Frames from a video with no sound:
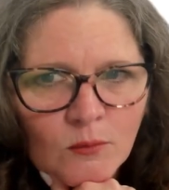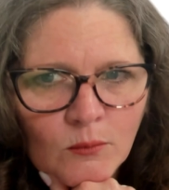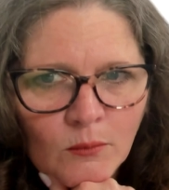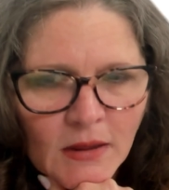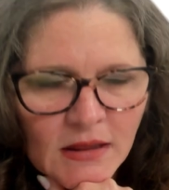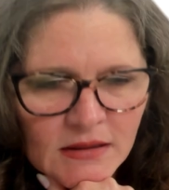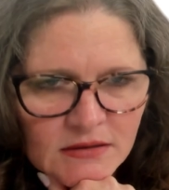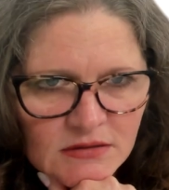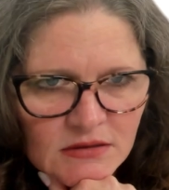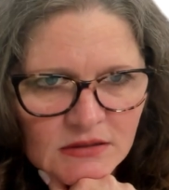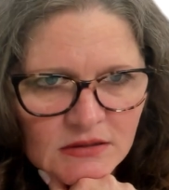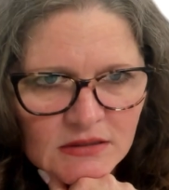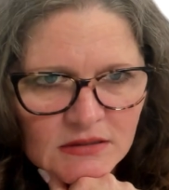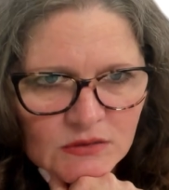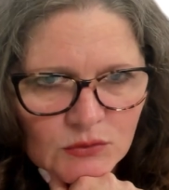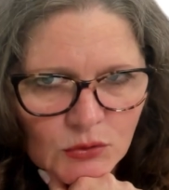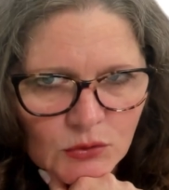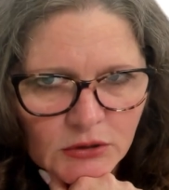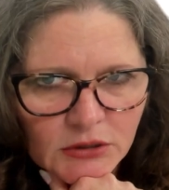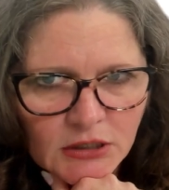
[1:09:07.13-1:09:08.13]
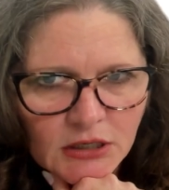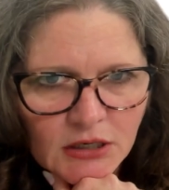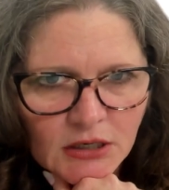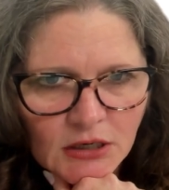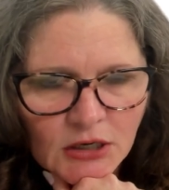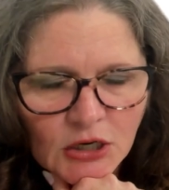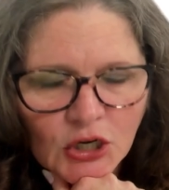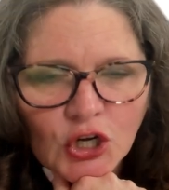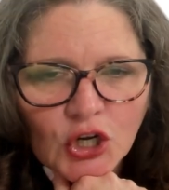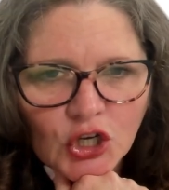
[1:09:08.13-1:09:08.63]
mental disorder
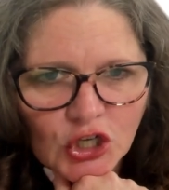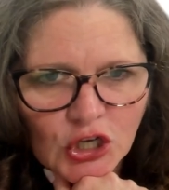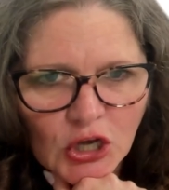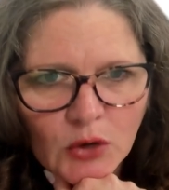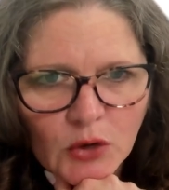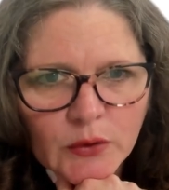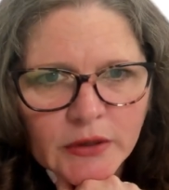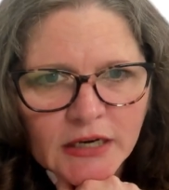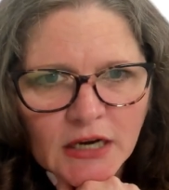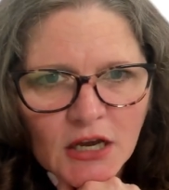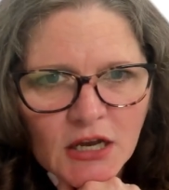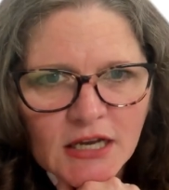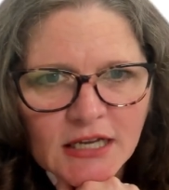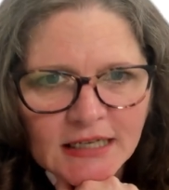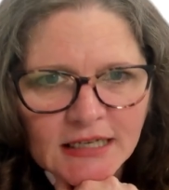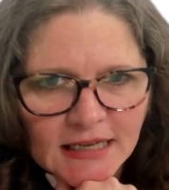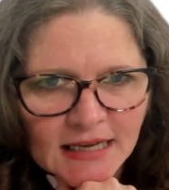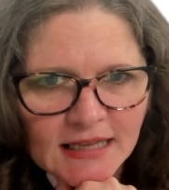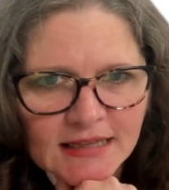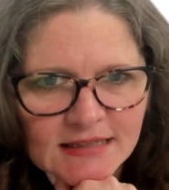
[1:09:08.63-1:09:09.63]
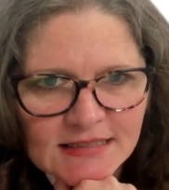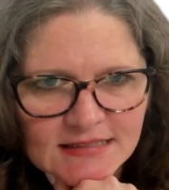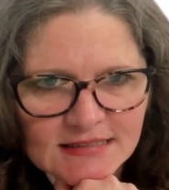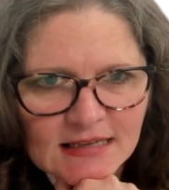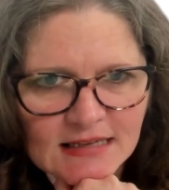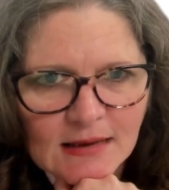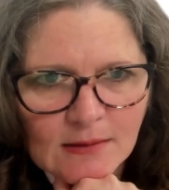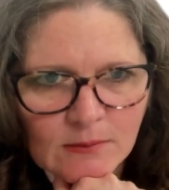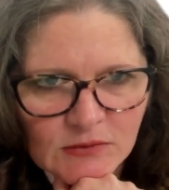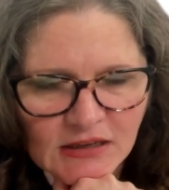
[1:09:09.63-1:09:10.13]
going on at the
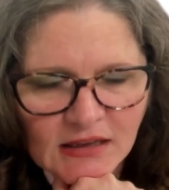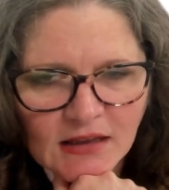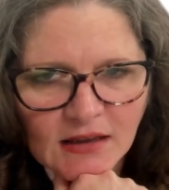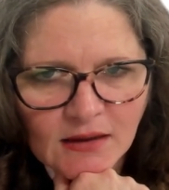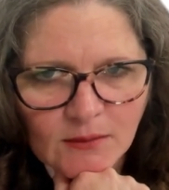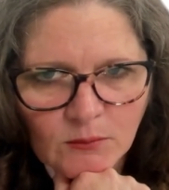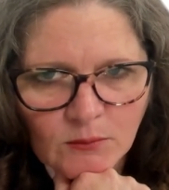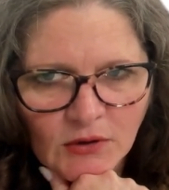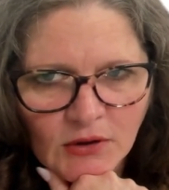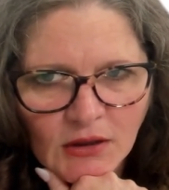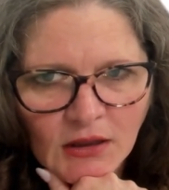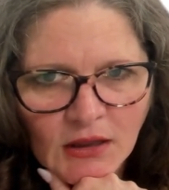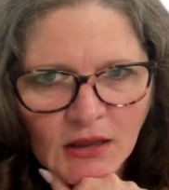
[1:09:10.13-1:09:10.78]
same time.